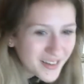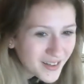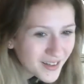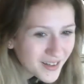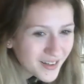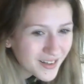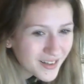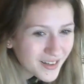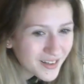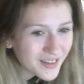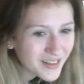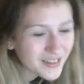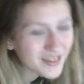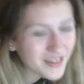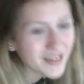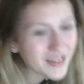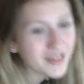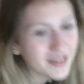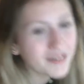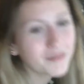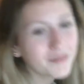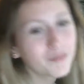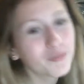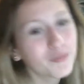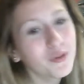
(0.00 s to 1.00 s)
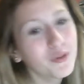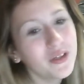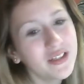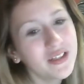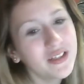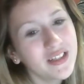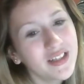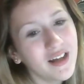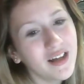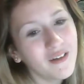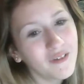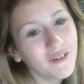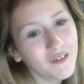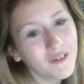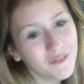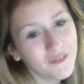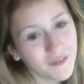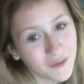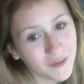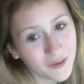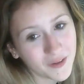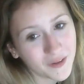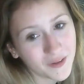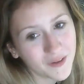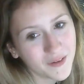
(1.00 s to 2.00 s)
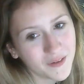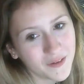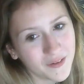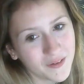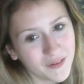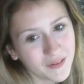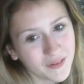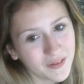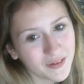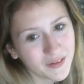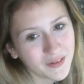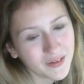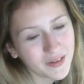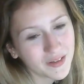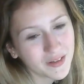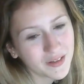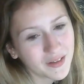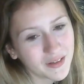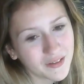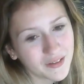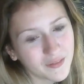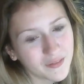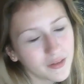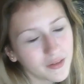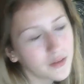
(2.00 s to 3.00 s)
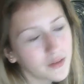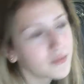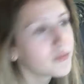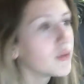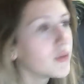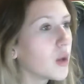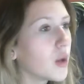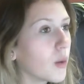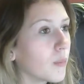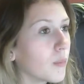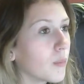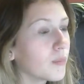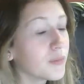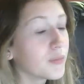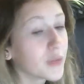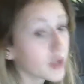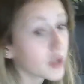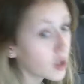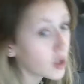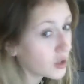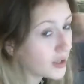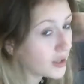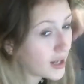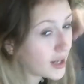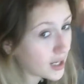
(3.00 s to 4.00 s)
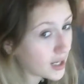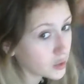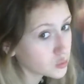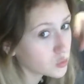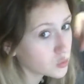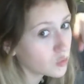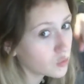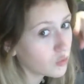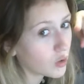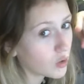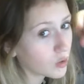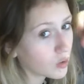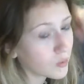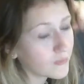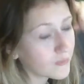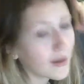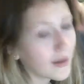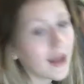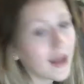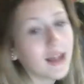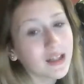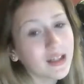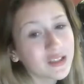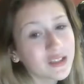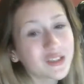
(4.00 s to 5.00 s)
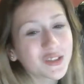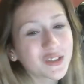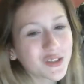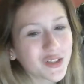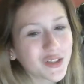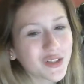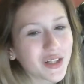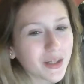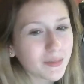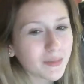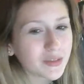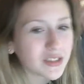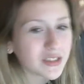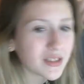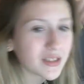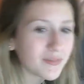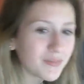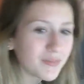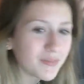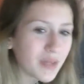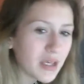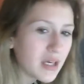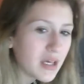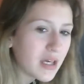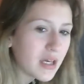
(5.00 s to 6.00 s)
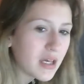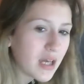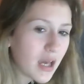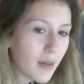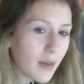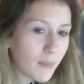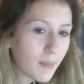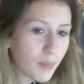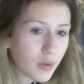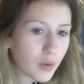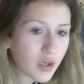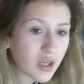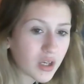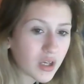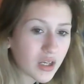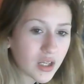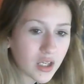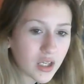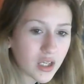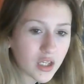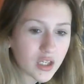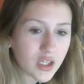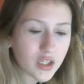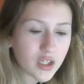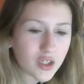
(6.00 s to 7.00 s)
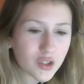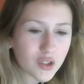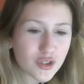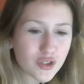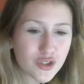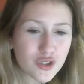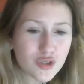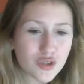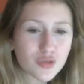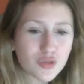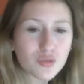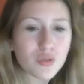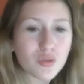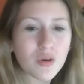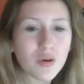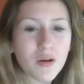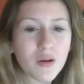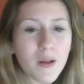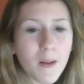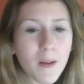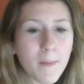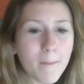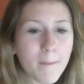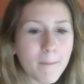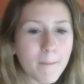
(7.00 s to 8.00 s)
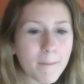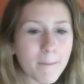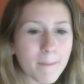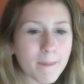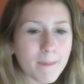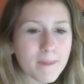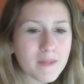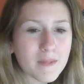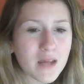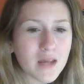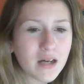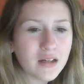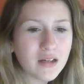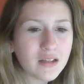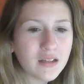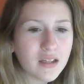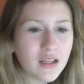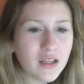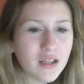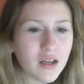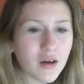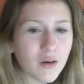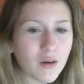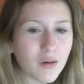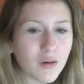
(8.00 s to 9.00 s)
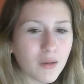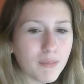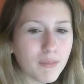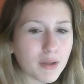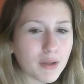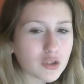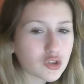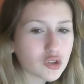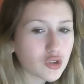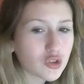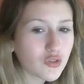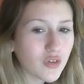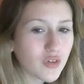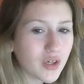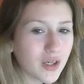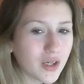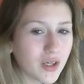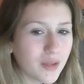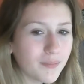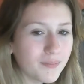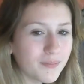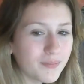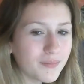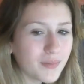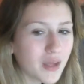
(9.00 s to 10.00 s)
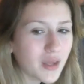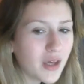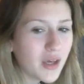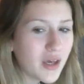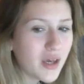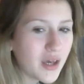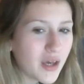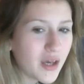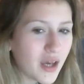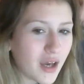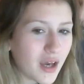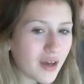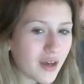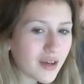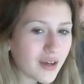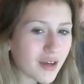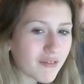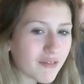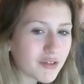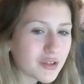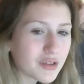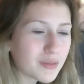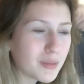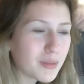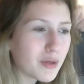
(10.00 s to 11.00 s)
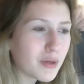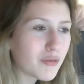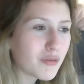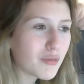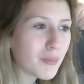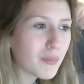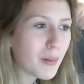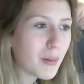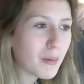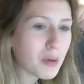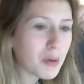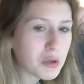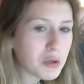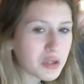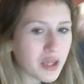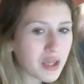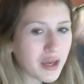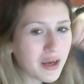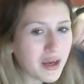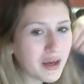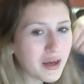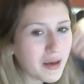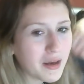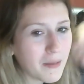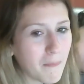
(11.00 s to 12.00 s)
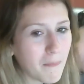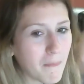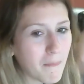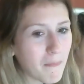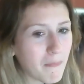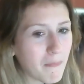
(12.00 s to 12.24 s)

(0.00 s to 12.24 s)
They printed out a photo. Well, no, they got an actual photo of Alexander Hamilton and put it into, you know, a picture frame, and gave it to me for my birthday.